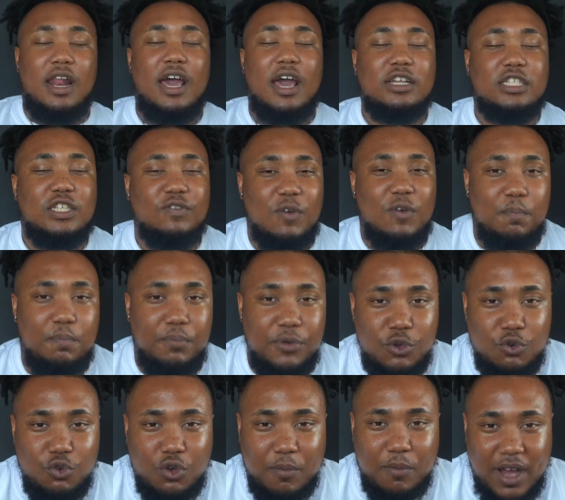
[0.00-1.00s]
I had to
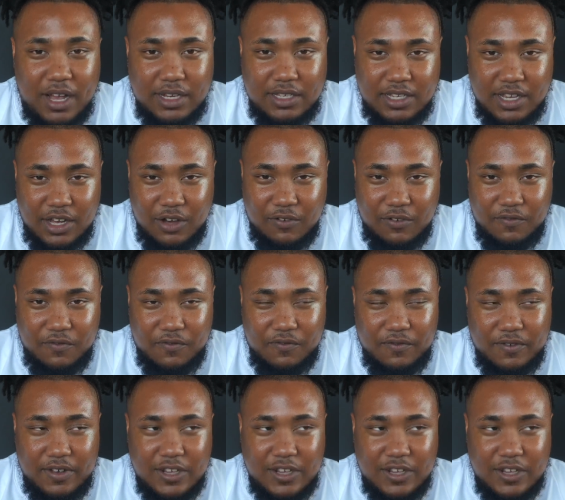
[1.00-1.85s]
rebuke myself,